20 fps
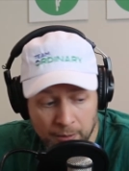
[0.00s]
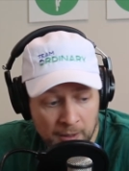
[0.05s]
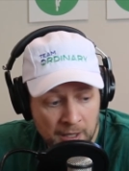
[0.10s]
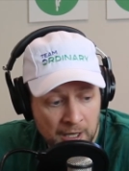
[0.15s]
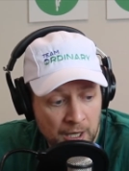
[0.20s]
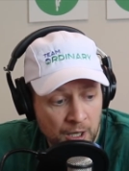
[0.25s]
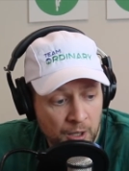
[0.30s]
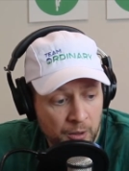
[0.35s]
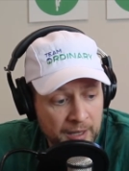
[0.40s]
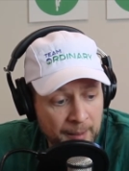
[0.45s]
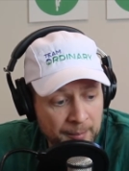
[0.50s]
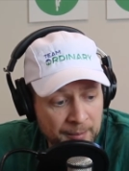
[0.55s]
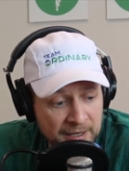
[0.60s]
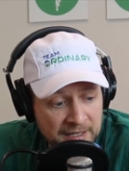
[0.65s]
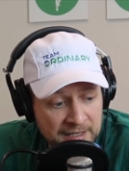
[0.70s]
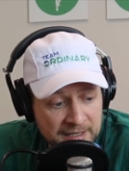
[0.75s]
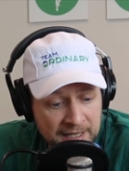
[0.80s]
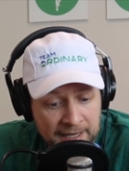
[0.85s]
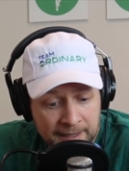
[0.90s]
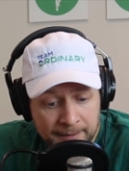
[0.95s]
With that
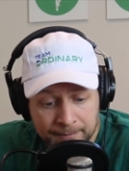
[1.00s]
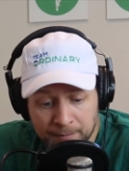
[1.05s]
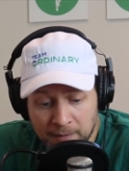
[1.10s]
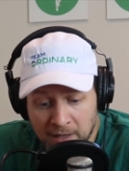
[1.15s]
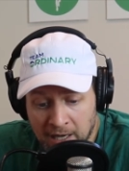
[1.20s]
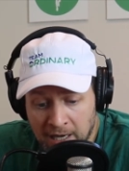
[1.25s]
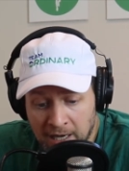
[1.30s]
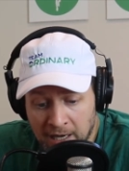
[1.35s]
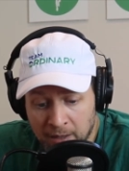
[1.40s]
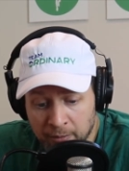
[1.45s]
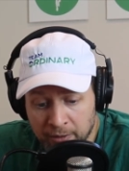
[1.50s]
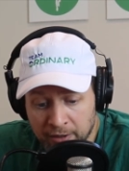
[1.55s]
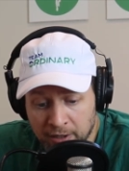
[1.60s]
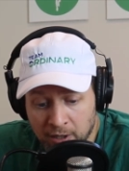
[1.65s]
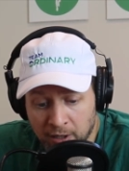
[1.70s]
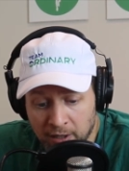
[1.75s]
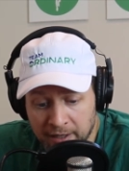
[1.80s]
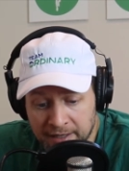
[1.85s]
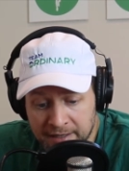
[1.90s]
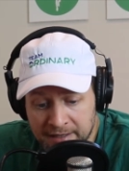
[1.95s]
being said, we're going to
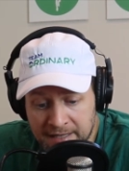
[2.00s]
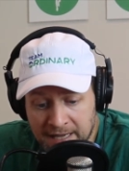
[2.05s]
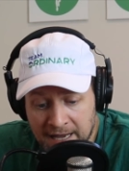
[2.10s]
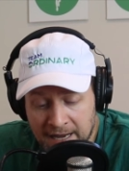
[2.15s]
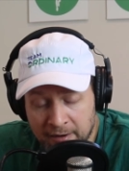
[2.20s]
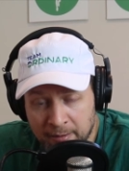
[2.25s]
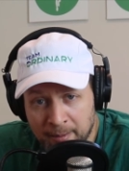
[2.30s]
call it a day.